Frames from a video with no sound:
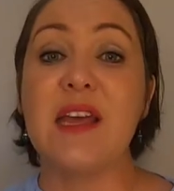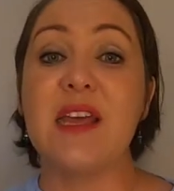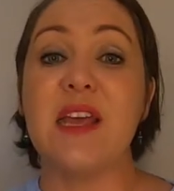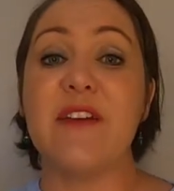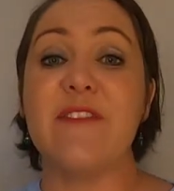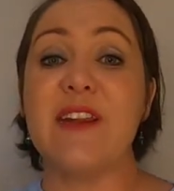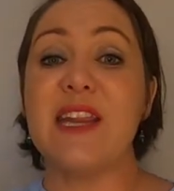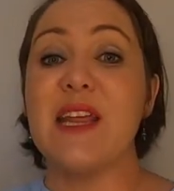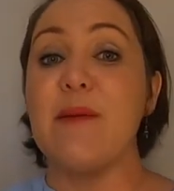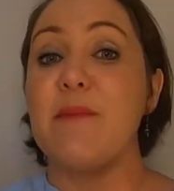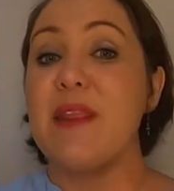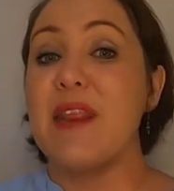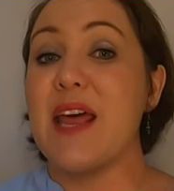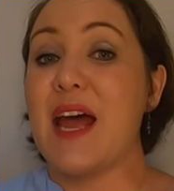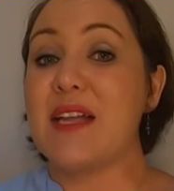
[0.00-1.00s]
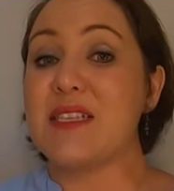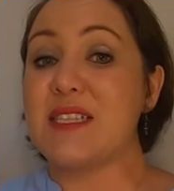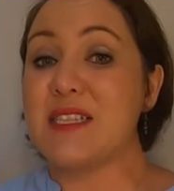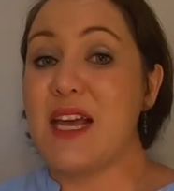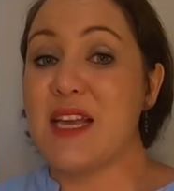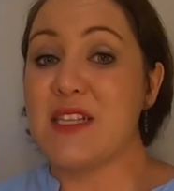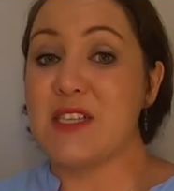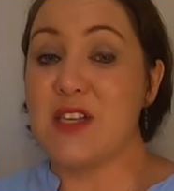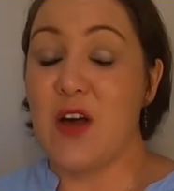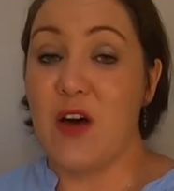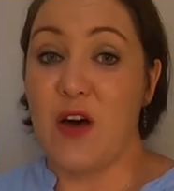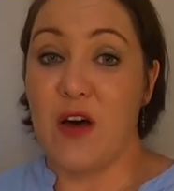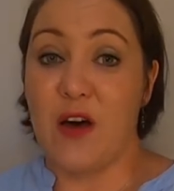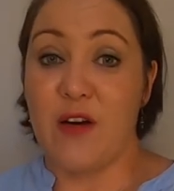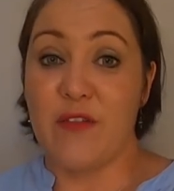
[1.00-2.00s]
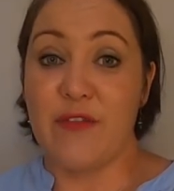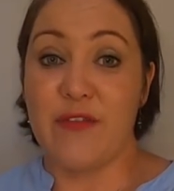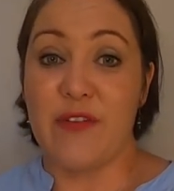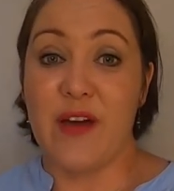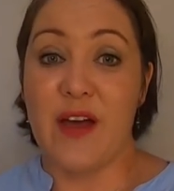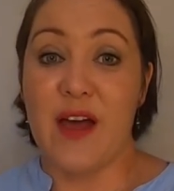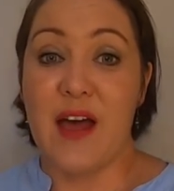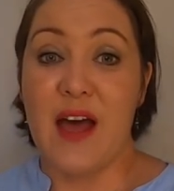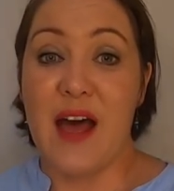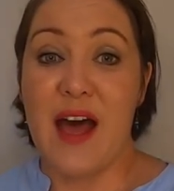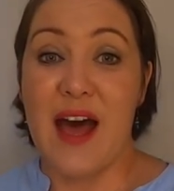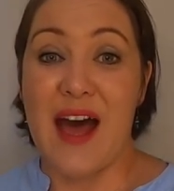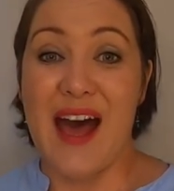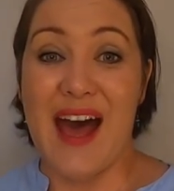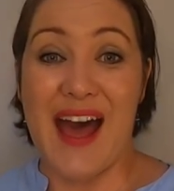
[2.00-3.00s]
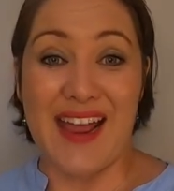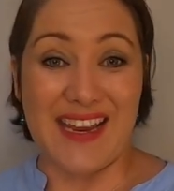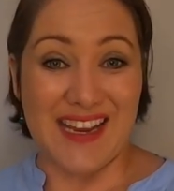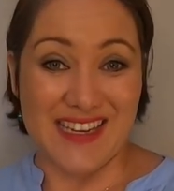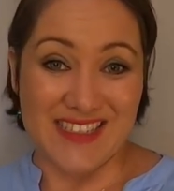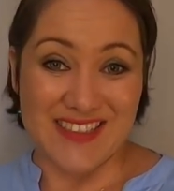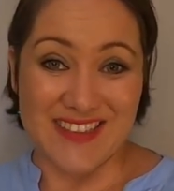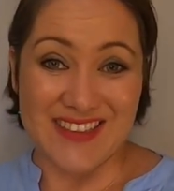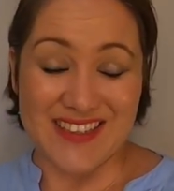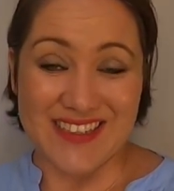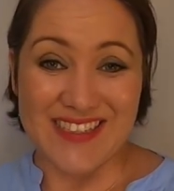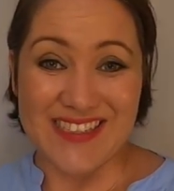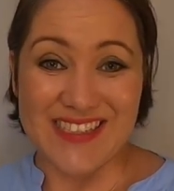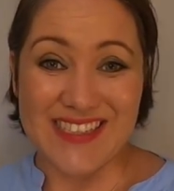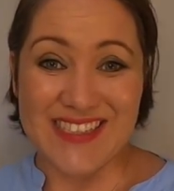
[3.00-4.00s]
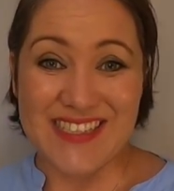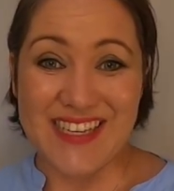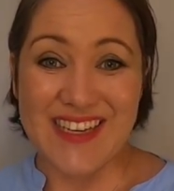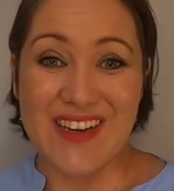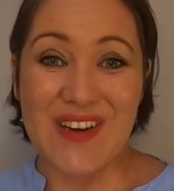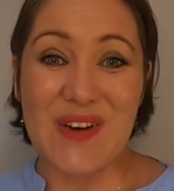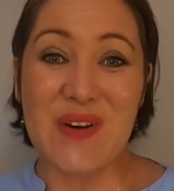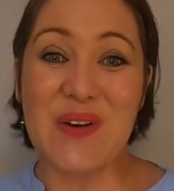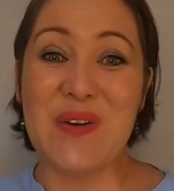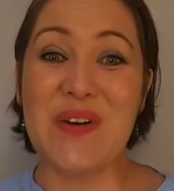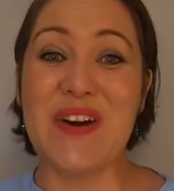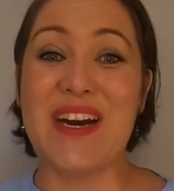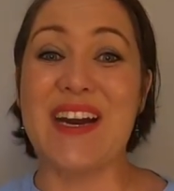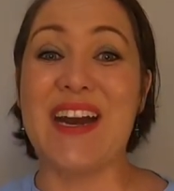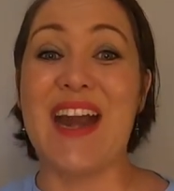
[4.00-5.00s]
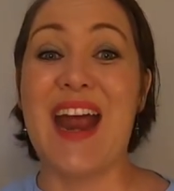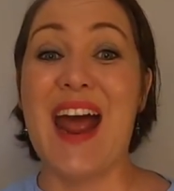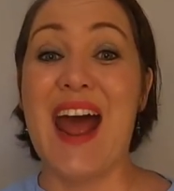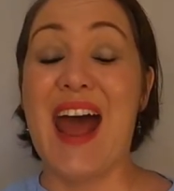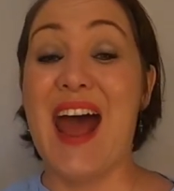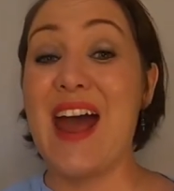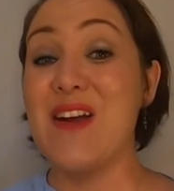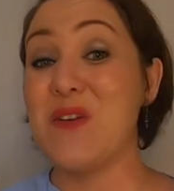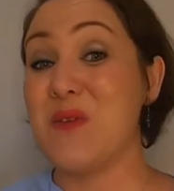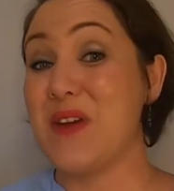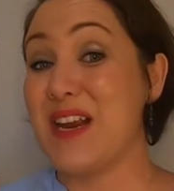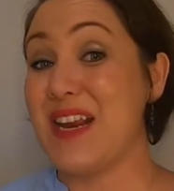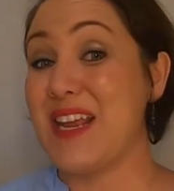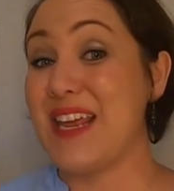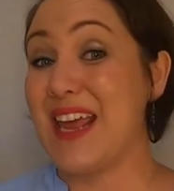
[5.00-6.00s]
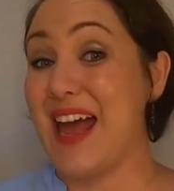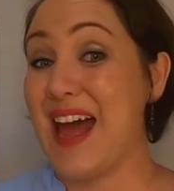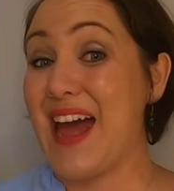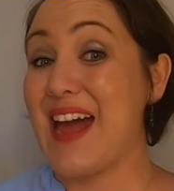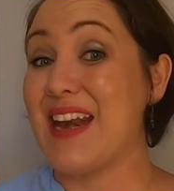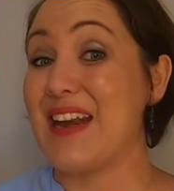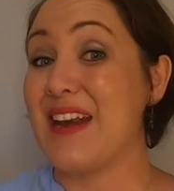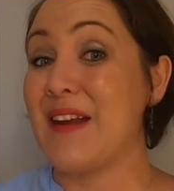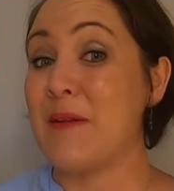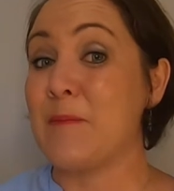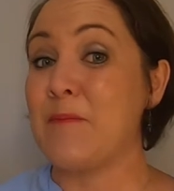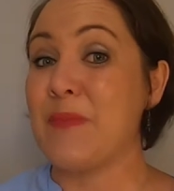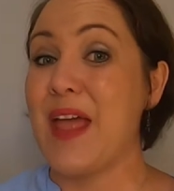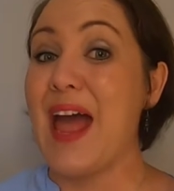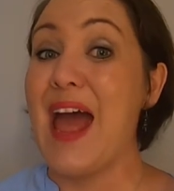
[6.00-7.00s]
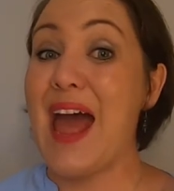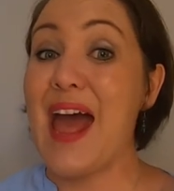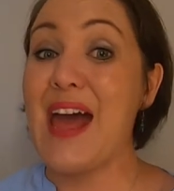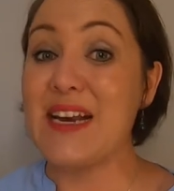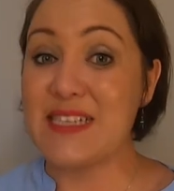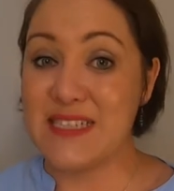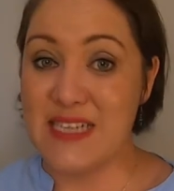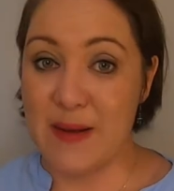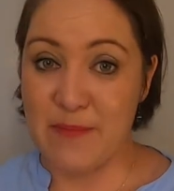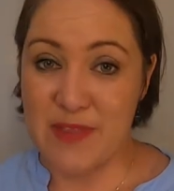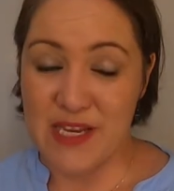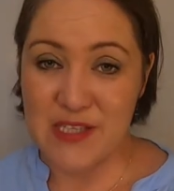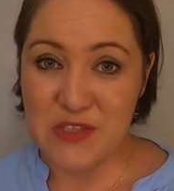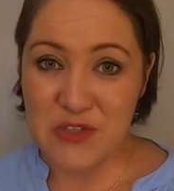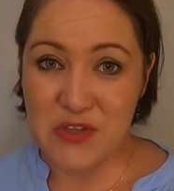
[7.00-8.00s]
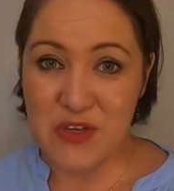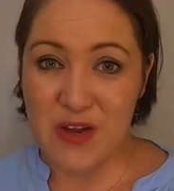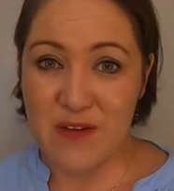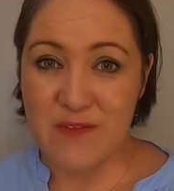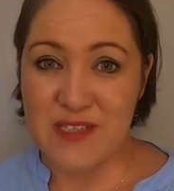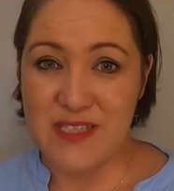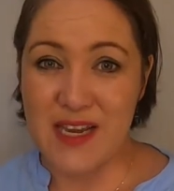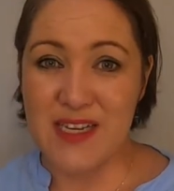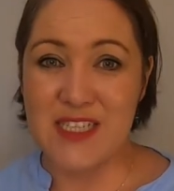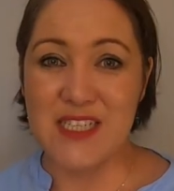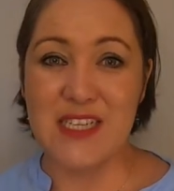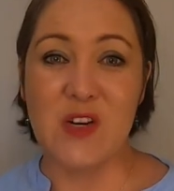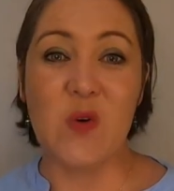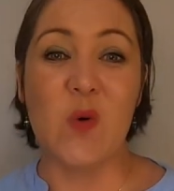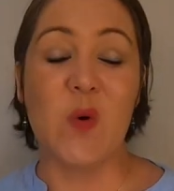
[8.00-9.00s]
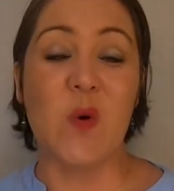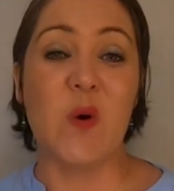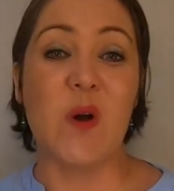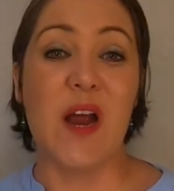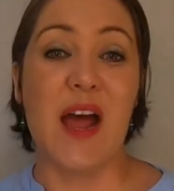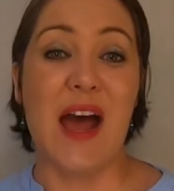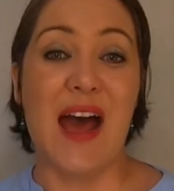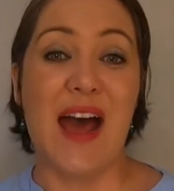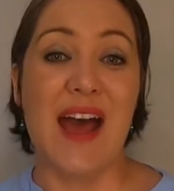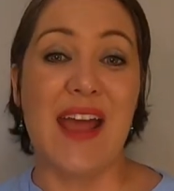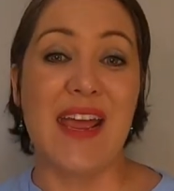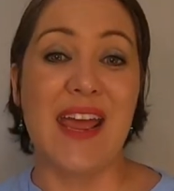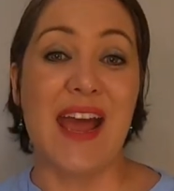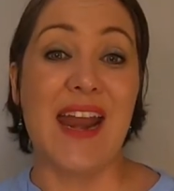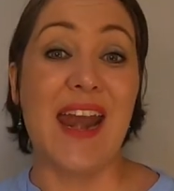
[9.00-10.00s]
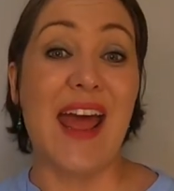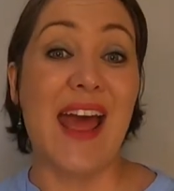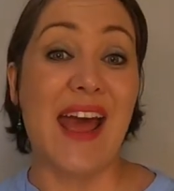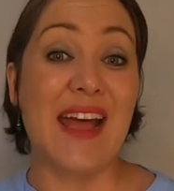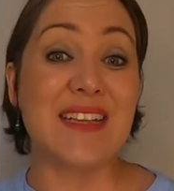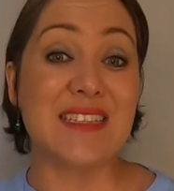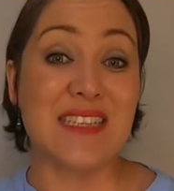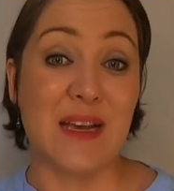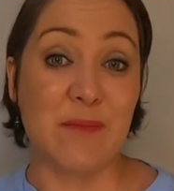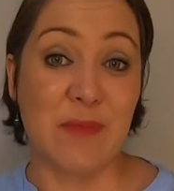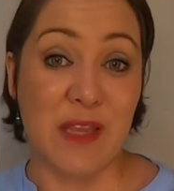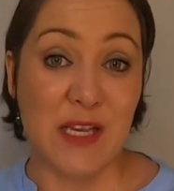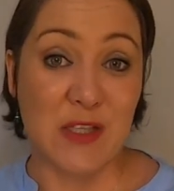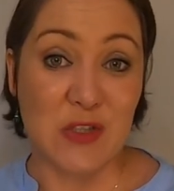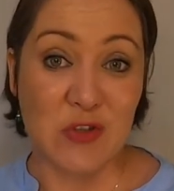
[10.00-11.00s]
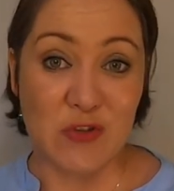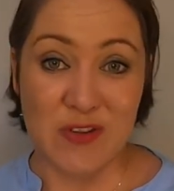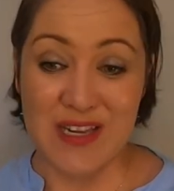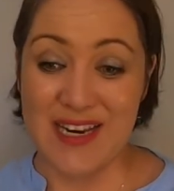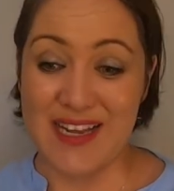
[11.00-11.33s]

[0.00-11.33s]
Giving them that sense of, I can do this, or I really can add something to the conversation, or I can add something to the